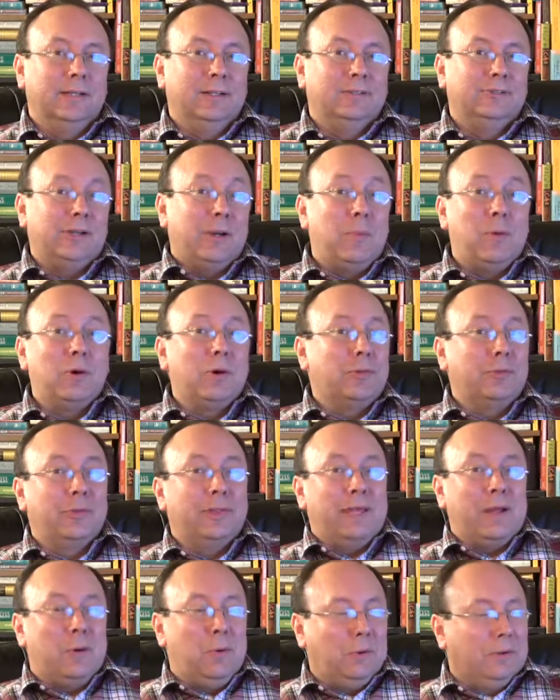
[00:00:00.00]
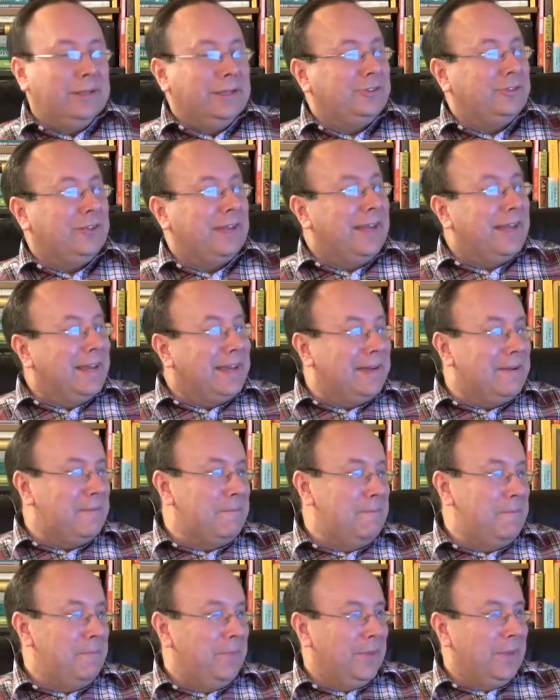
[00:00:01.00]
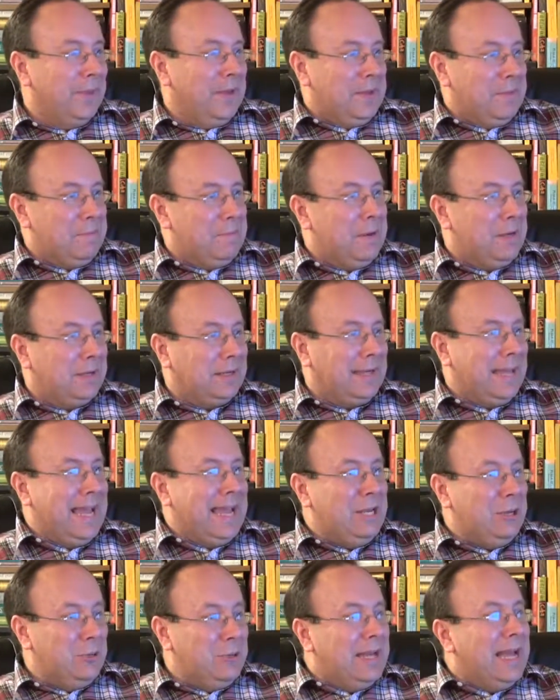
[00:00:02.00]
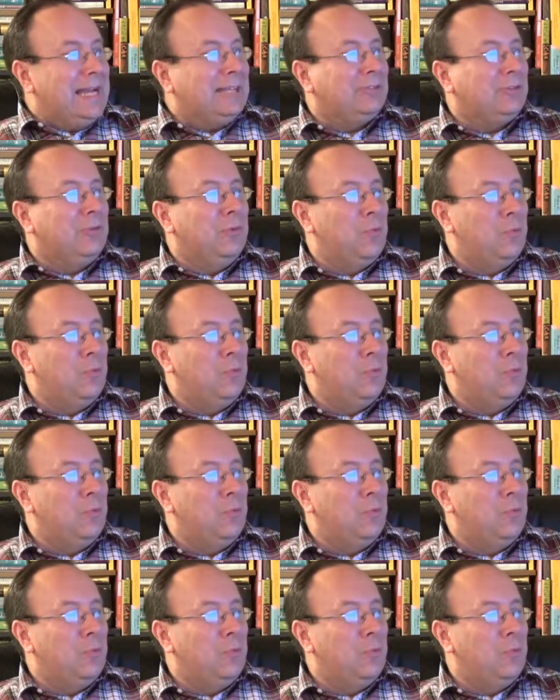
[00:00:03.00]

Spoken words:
So I won't go through that whole list again, but can you guess